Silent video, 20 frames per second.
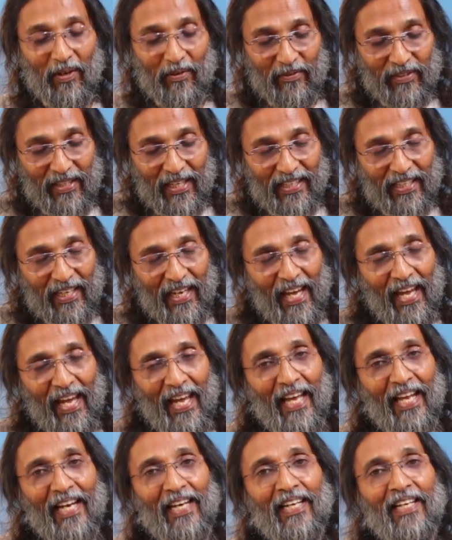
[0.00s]
we are
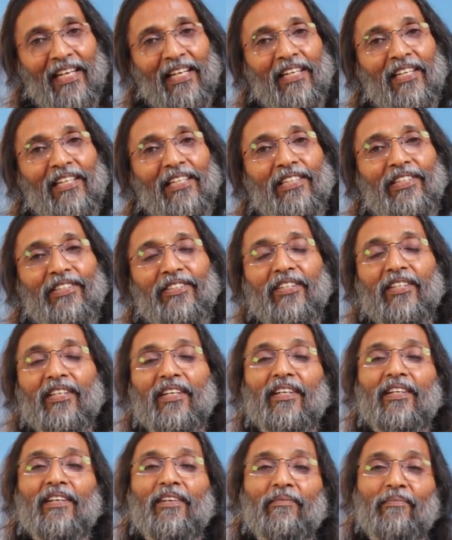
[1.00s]
held
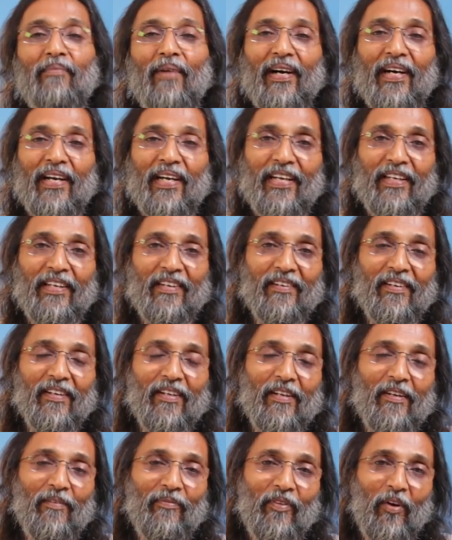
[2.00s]
by
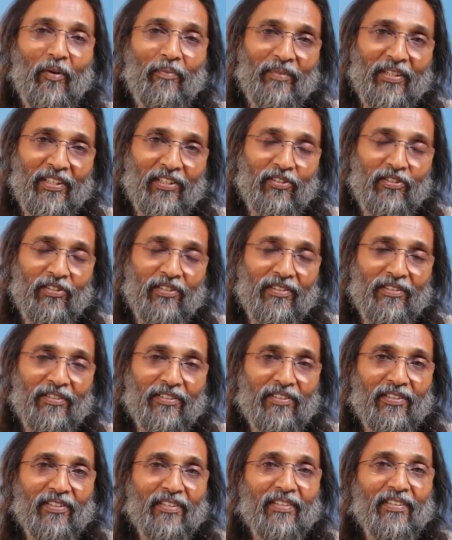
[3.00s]
the
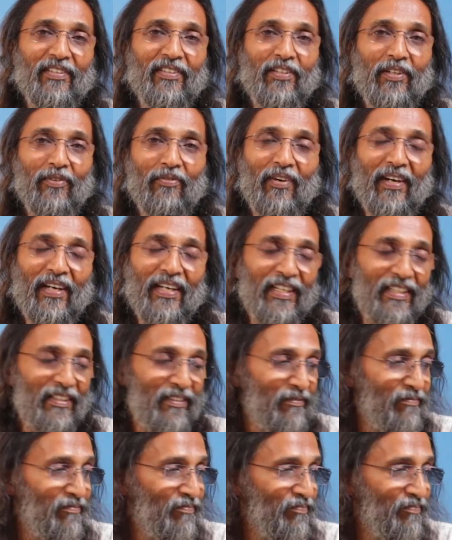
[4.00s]
omniscient divine.